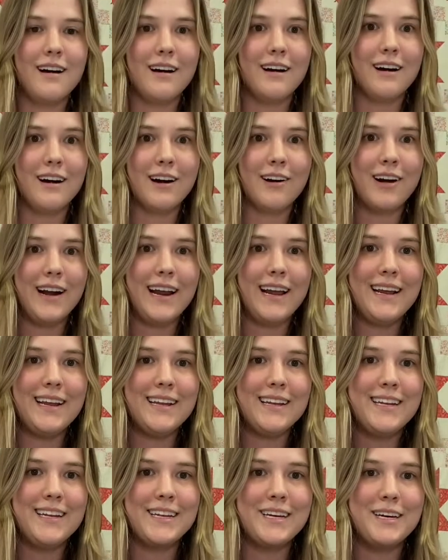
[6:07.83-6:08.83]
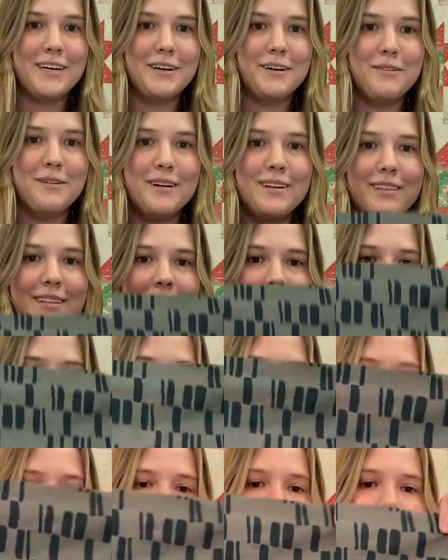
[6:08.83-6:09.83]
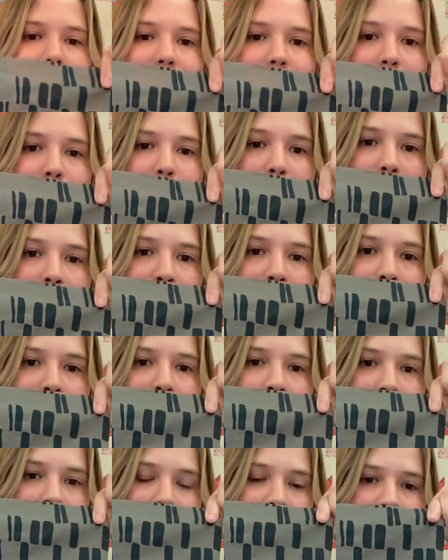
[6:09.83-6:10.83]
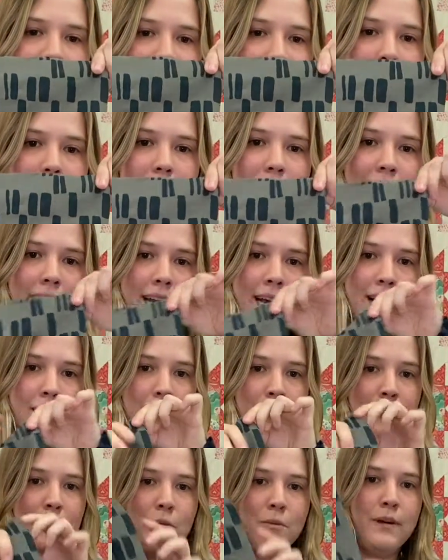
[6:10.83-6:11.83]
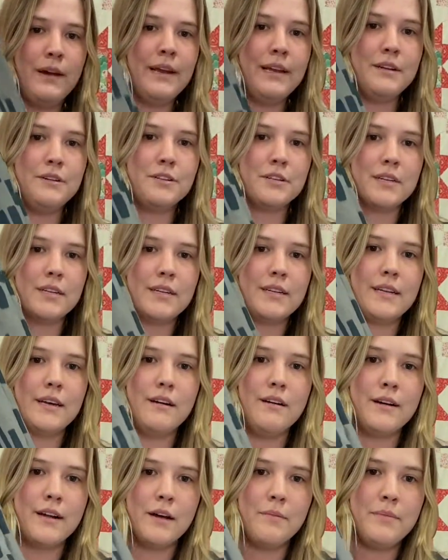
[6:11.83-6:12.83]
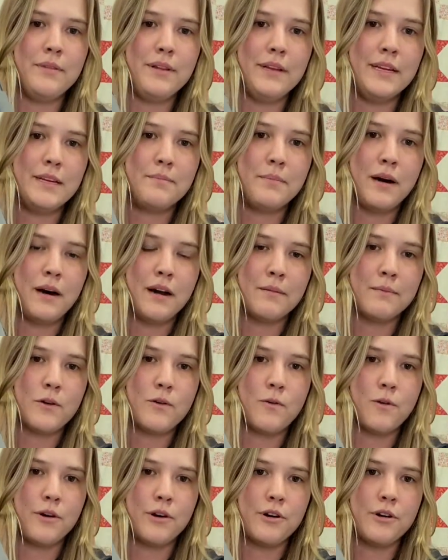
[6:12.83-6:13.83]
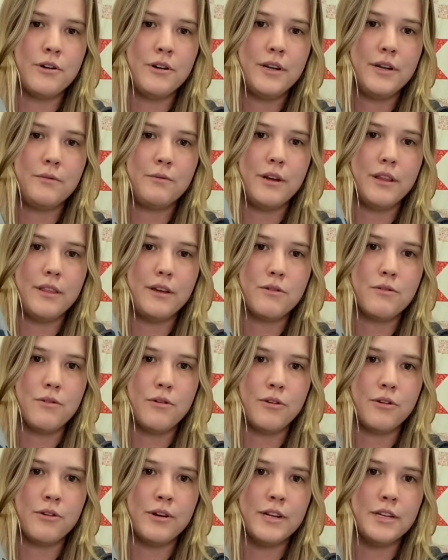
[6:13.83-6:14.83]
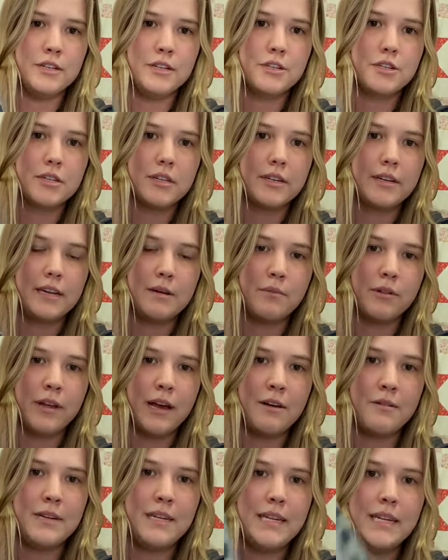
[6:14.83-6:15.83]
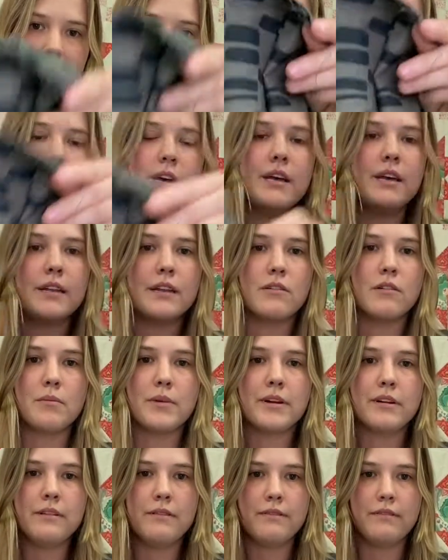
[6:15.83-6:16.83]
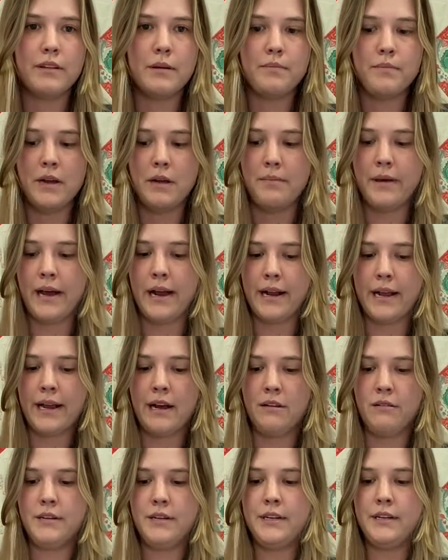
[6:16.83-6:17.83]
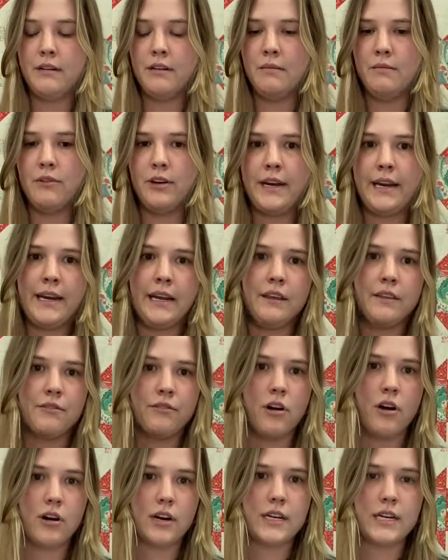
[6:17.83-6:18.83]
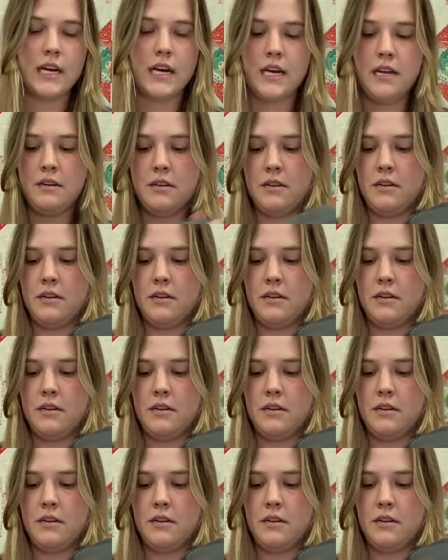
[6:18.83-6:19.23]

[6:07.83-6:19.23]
All right, so this is our bag as it stands right now. We just sewed up these bottom corners with 1/4 inch seam allowance. So I'm gonna flip my bag out so I'm looking at the wrong side.